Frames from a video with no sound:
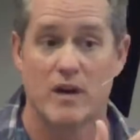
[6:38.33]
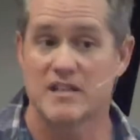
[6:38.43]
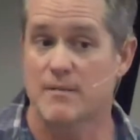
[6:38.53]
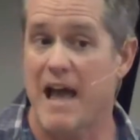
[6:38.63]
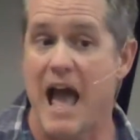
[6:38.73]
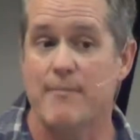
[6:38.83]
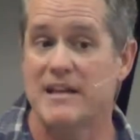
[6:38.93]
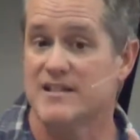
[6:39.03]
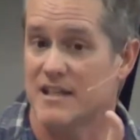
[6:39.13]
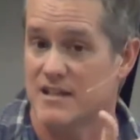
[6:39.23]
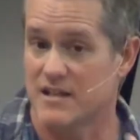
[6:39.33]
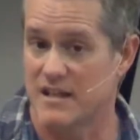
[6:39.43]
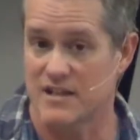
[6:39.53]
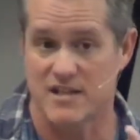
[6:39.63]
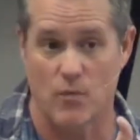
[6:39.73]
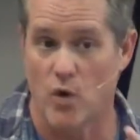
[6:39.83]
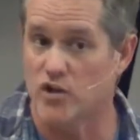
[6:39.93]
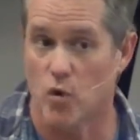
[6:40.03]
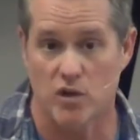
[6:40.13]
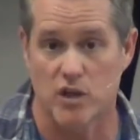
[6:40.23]
What ends up happening is that
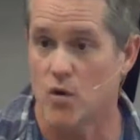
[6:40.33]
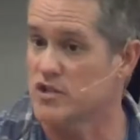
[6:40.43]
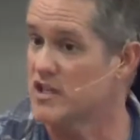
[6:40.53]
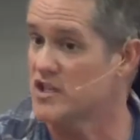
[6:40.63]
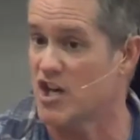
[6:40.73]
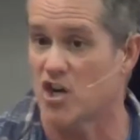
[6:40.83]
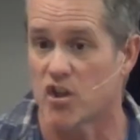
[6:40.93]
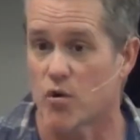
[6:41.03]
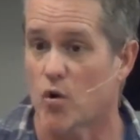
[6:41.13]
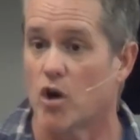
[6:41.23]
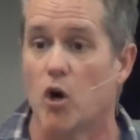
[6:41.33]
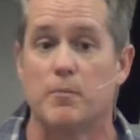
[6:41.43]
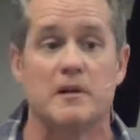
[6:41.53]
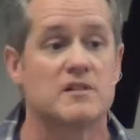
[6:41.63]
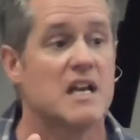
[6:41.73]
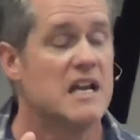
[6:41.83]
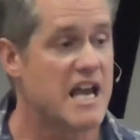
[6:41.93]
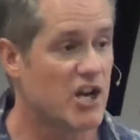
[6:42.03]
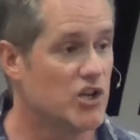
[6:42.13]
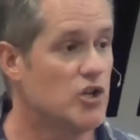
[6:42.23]
one door closes, another door opens,
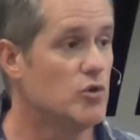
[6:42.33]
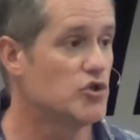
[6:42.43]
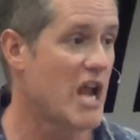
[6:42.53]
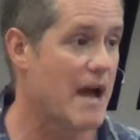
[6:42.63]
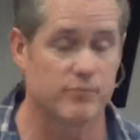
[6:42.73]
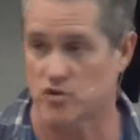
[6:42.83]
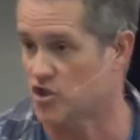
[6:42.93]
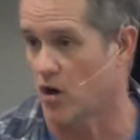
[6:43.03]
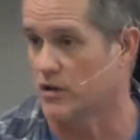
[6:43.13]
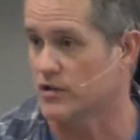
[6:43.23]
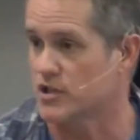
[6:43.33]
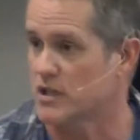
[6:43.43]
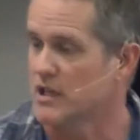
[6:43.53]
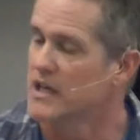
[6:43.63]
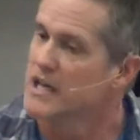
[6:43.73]
and a new chapter starts.